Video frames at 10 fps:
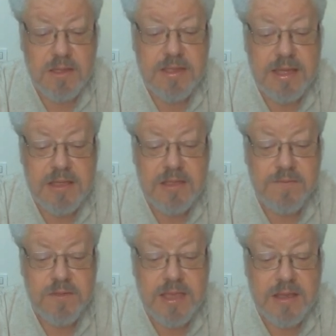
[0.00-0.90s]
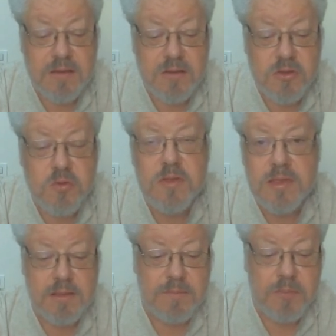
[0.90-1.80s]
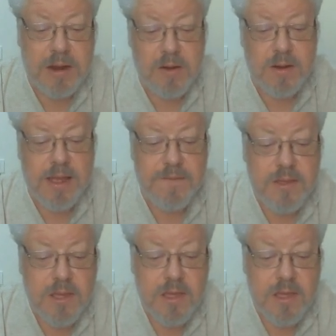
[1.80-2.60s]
that concludes the paragraph.